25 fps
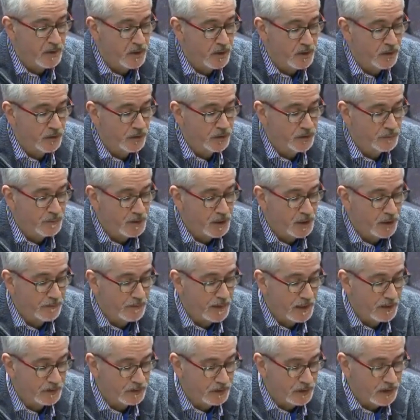I'm here to speak
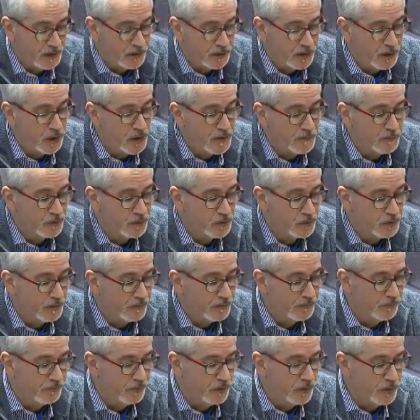about the DEMIS
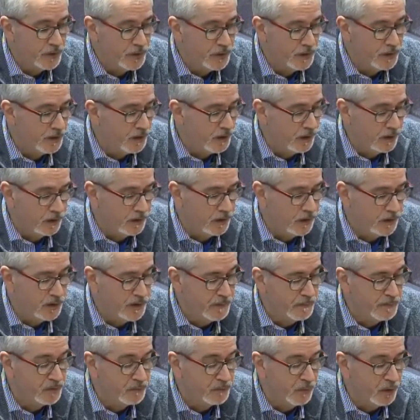funding, the
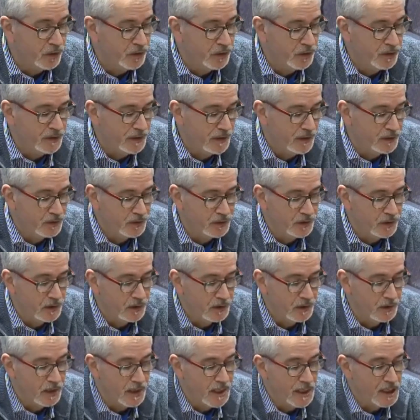DEMIS budget, that's
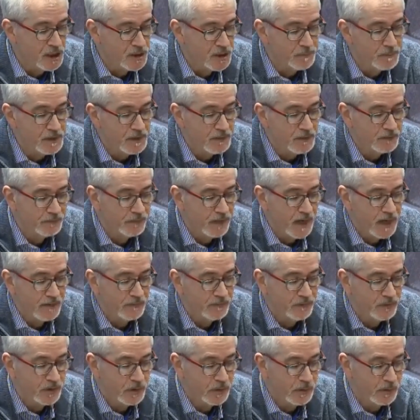HB
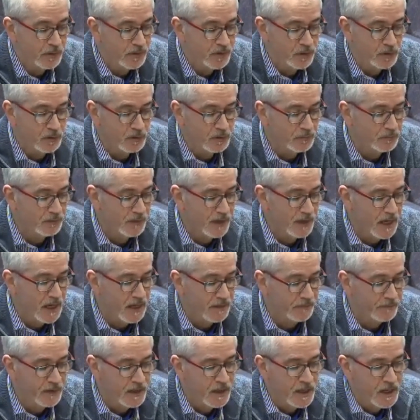
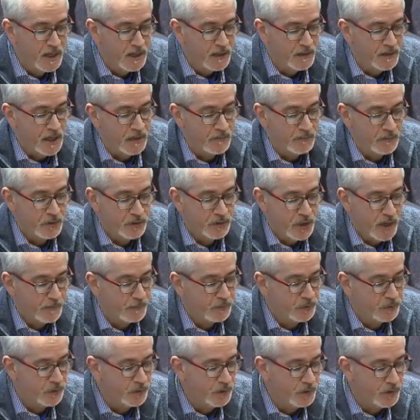5005. Thank you for this
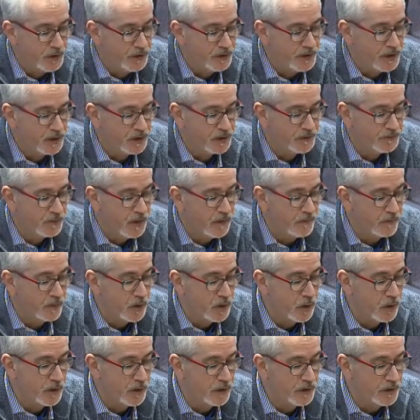opportunity to testify
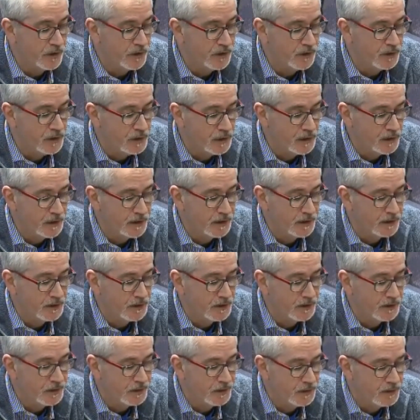regarding the,
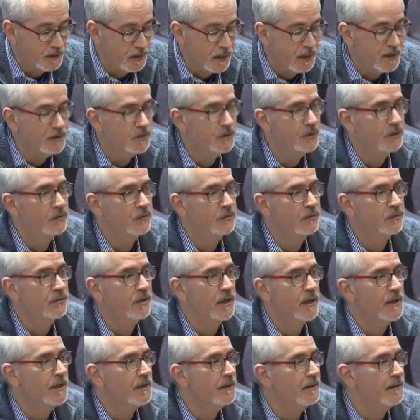I should also
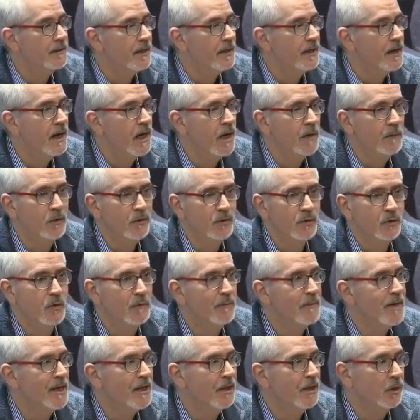say that I am also
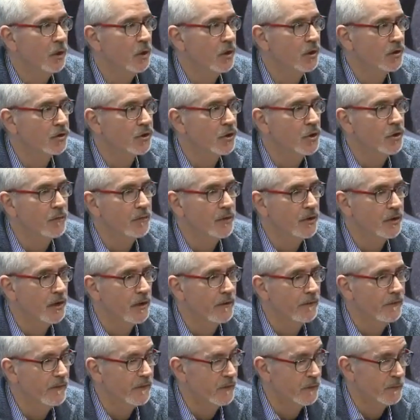a man in long-term
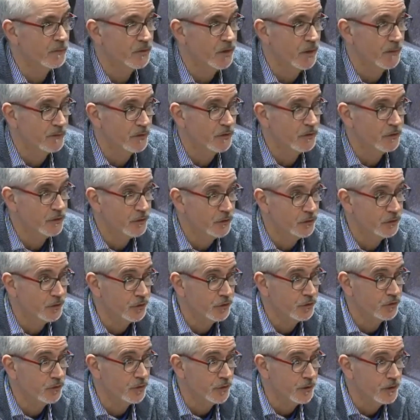recovery from substance use
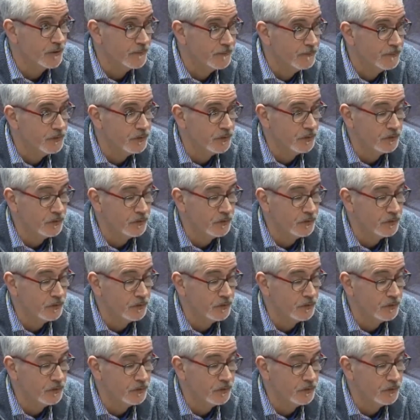disorder,